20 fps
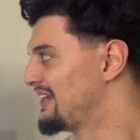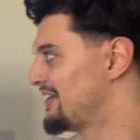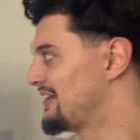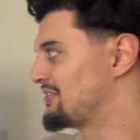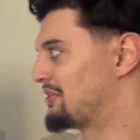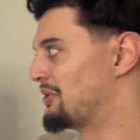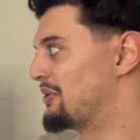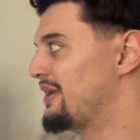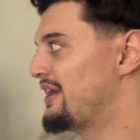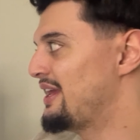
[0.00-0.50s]

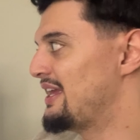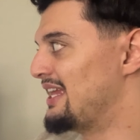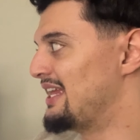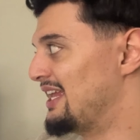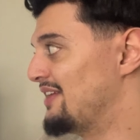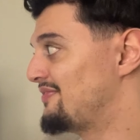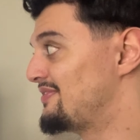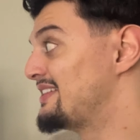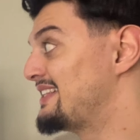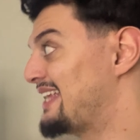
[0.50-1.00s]
So
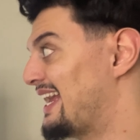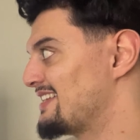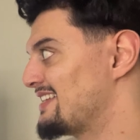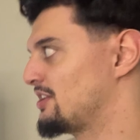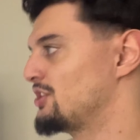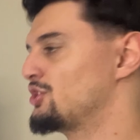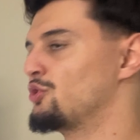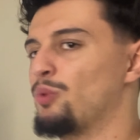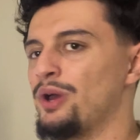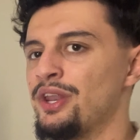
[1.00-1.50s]
if the
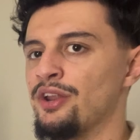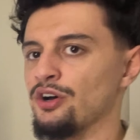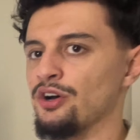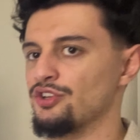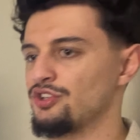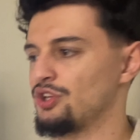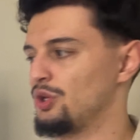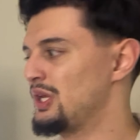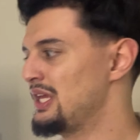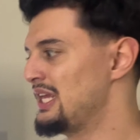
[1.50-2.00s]
test is a winner,
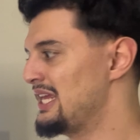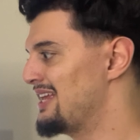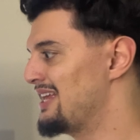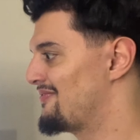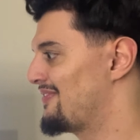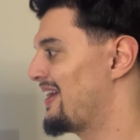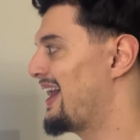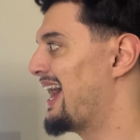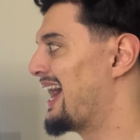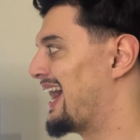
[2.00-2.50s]
so
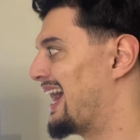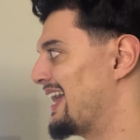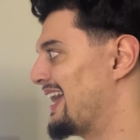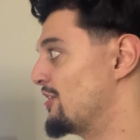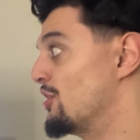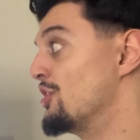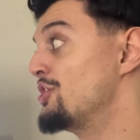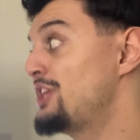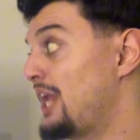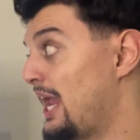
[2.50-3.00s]
if
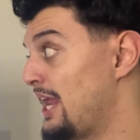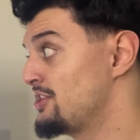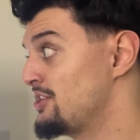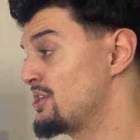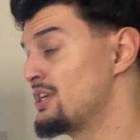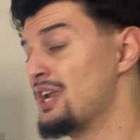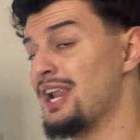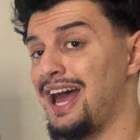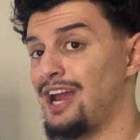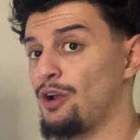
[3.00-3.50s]

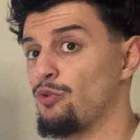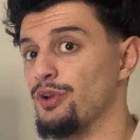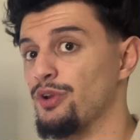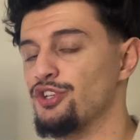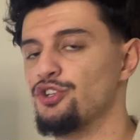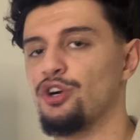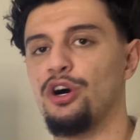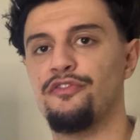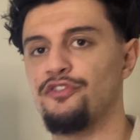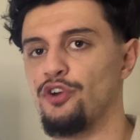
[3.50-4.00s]
changing the
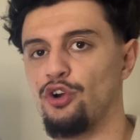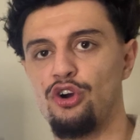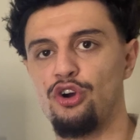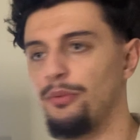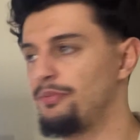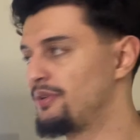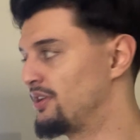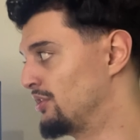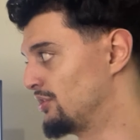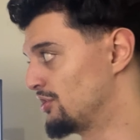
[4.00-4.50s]
language of your
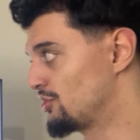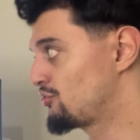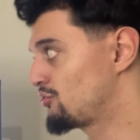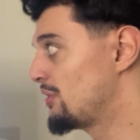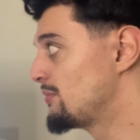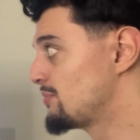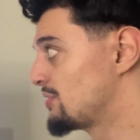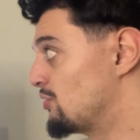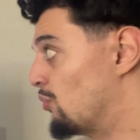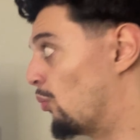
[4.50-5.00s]
copy and the
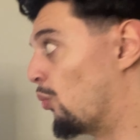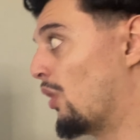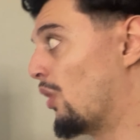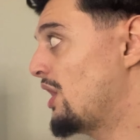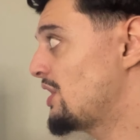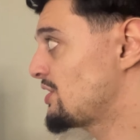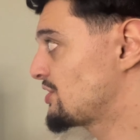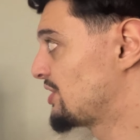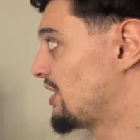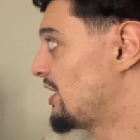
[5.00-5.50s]
description
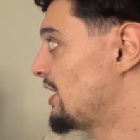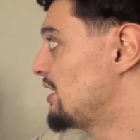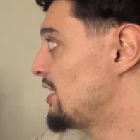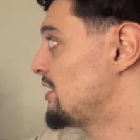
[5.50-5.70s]
works,